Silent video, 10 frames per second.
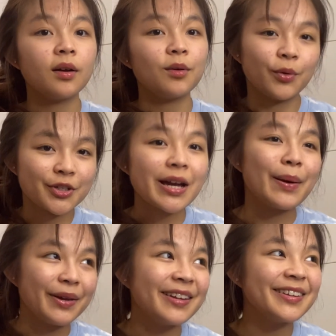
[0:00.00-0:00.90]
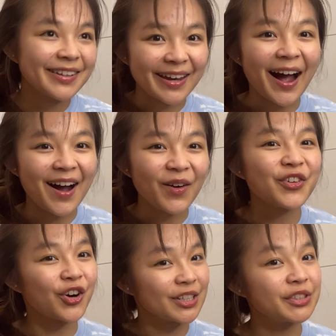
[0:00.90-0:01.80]
which I mean, yeah, of
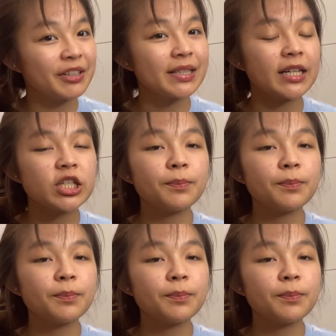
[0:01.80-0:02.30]
course research,